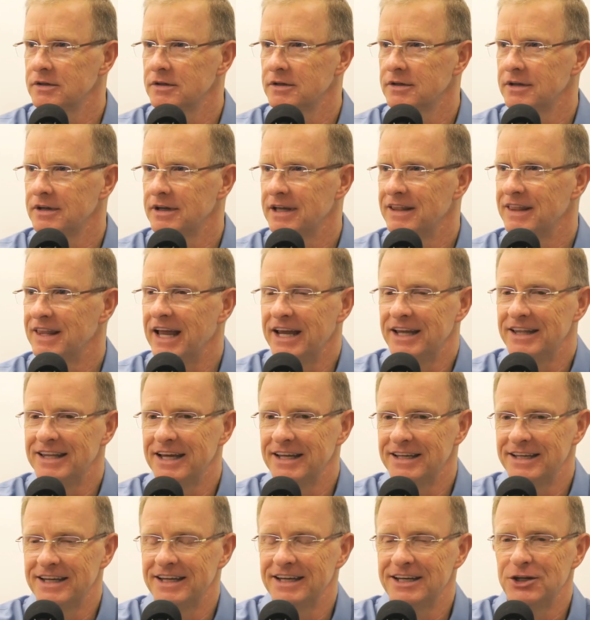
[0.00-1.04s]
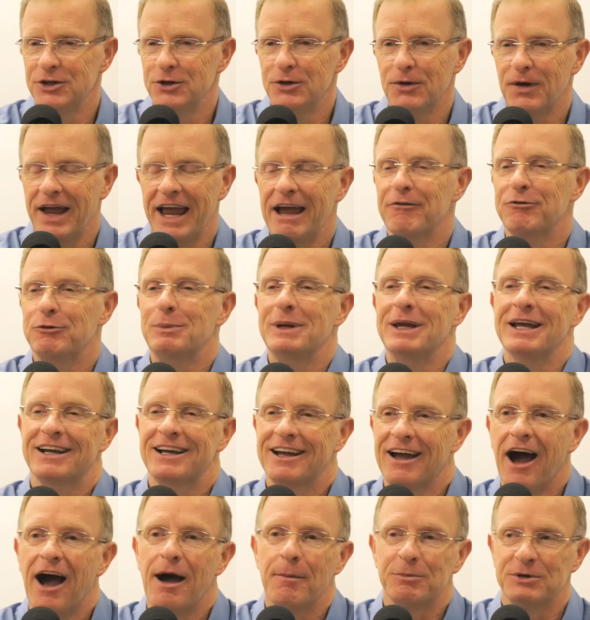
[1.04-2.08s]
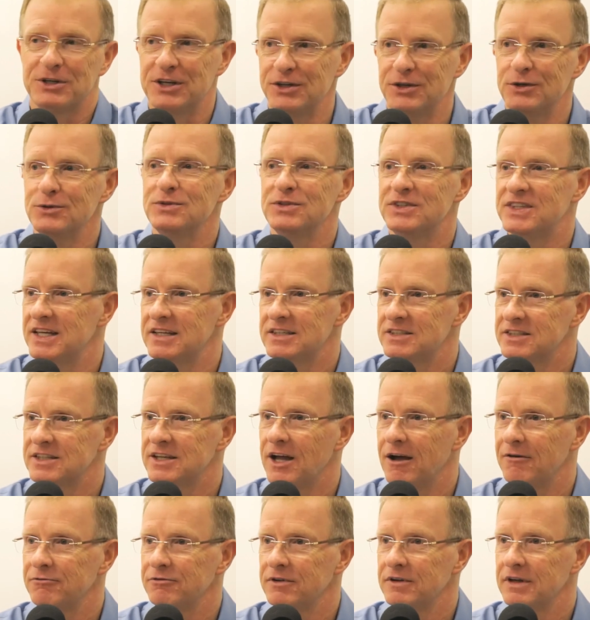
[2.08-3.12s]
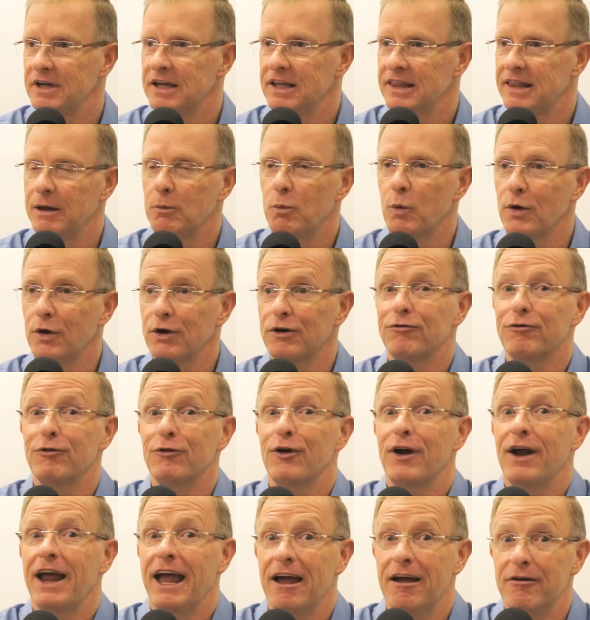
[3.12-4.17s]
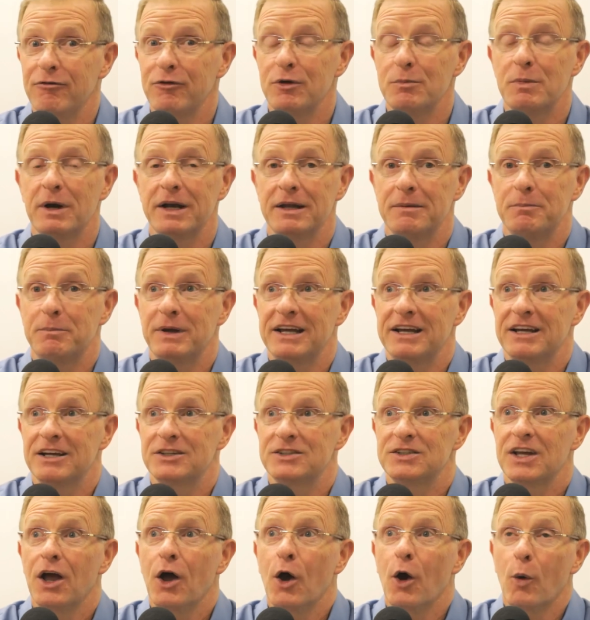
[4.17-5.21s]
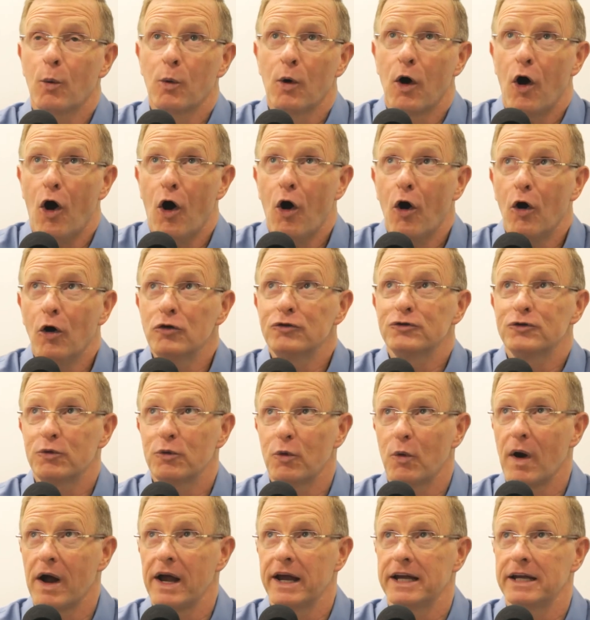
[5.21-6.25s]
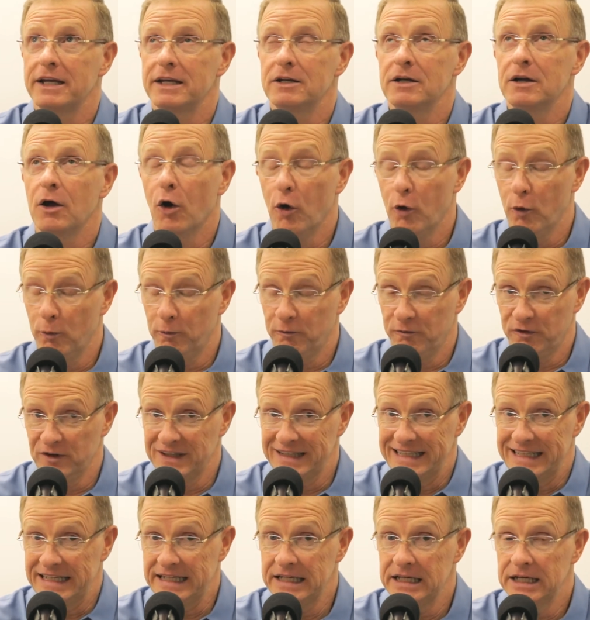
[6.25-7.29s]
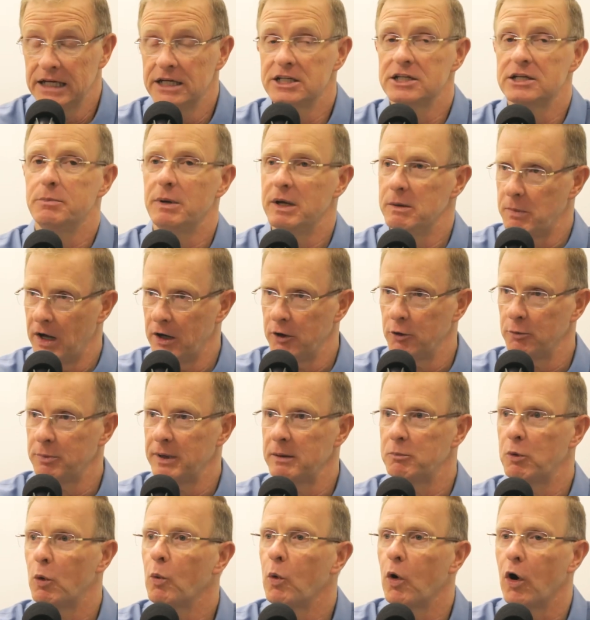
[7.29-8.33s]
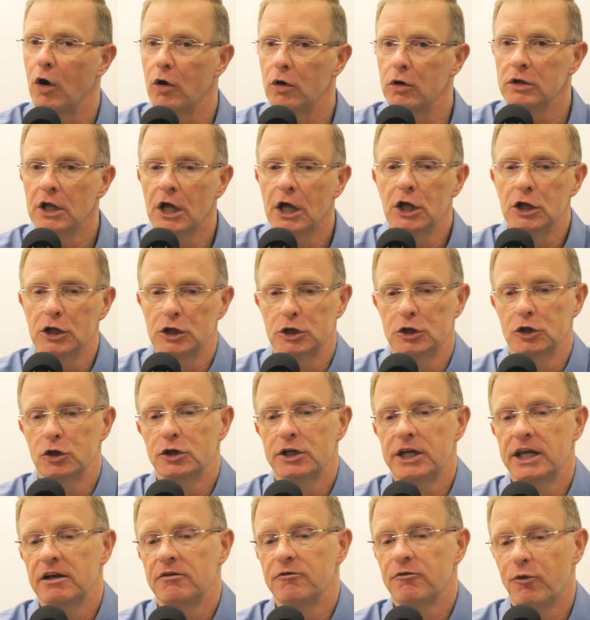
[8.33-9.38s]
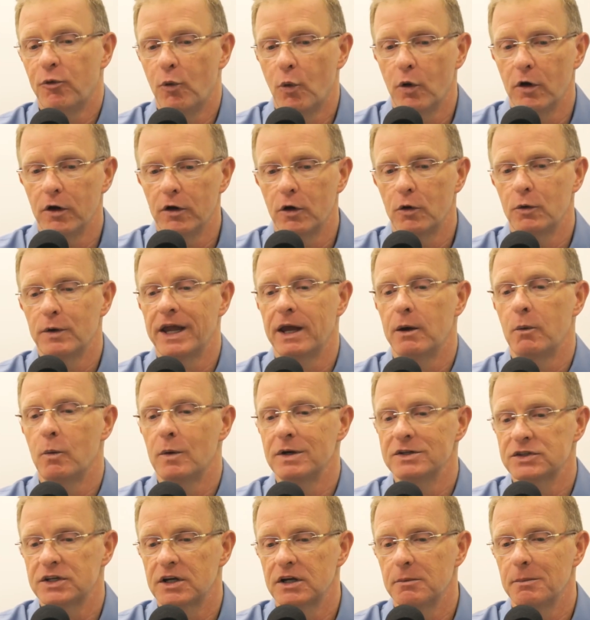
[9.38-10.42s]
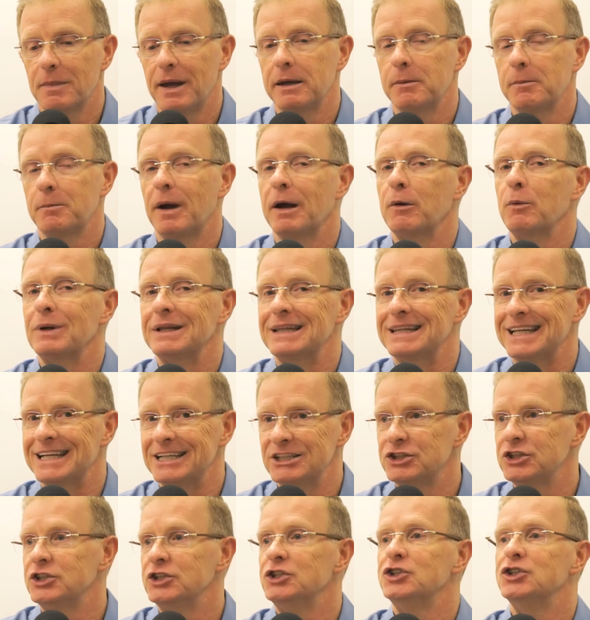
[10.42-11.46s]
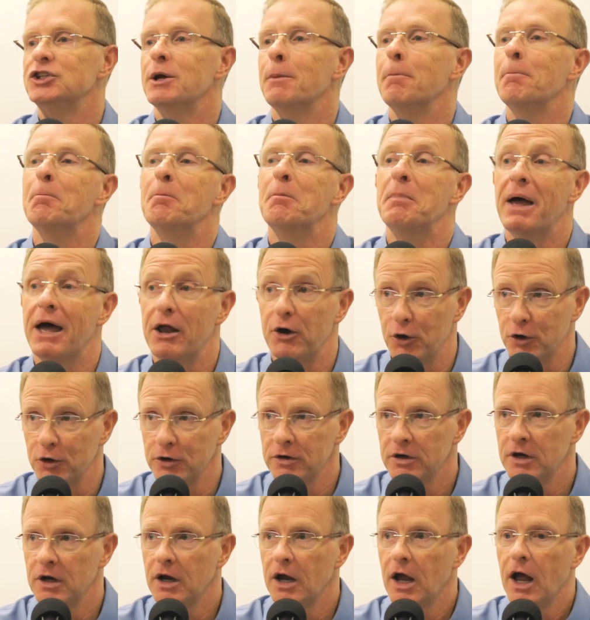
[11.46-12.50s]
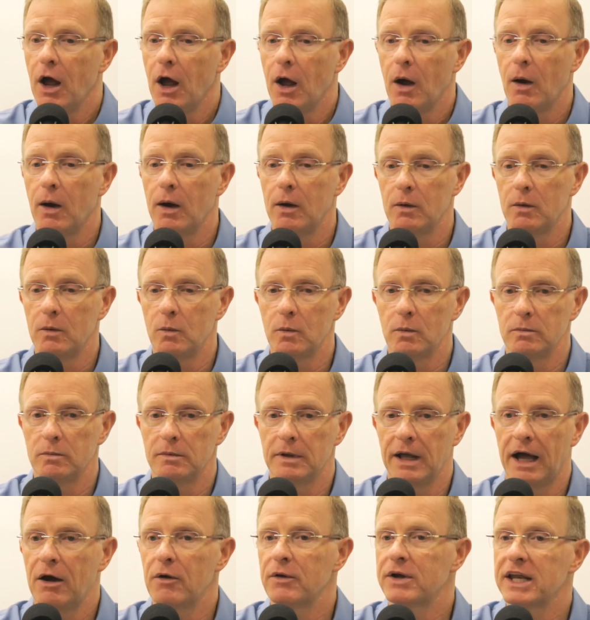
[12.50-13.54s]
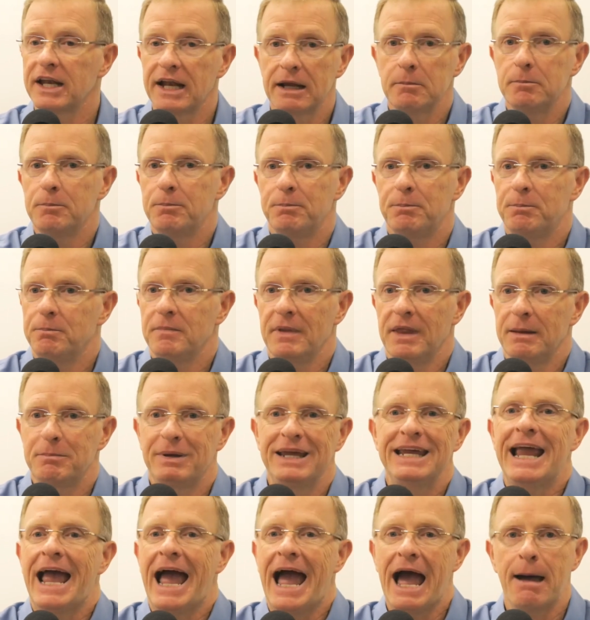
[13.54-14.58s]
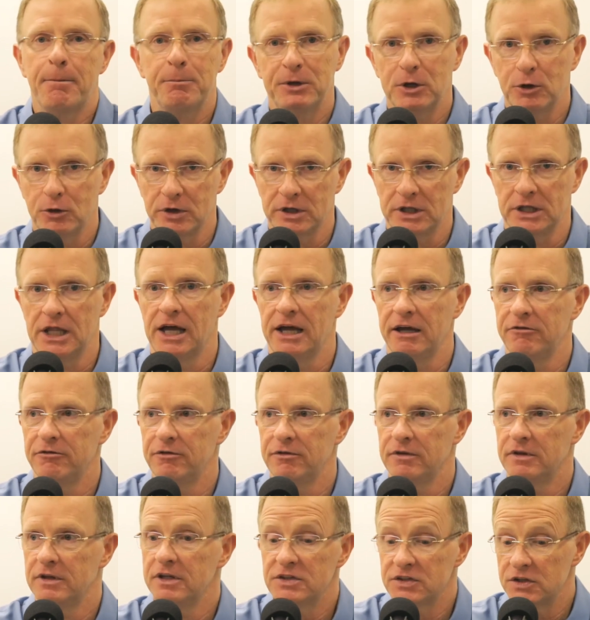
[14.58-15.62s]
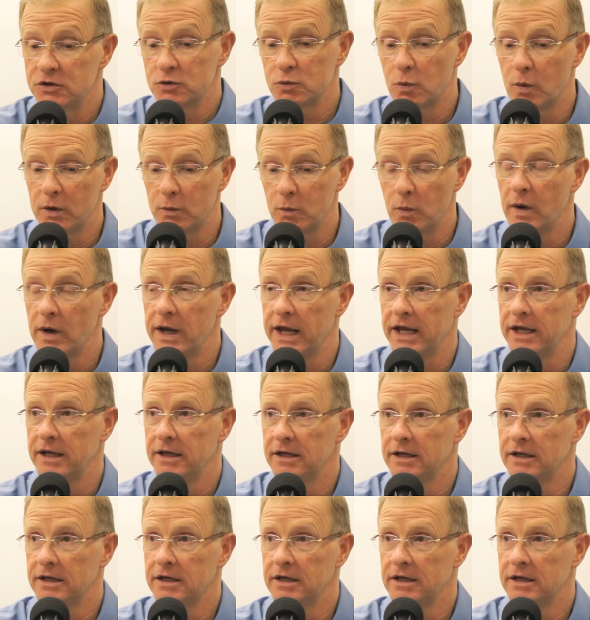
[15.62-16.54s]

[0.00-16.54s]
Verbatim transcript: Hmm. They, they, you don't have to be a cop to use this stuff. Hmm. They work for everybody because we're all trying, hopefully, to be better people. We're all looking for, okay, what's going to make my relationship better? Hmm. Uh, how can I be happier in life? Mm-hmm. And this is one way.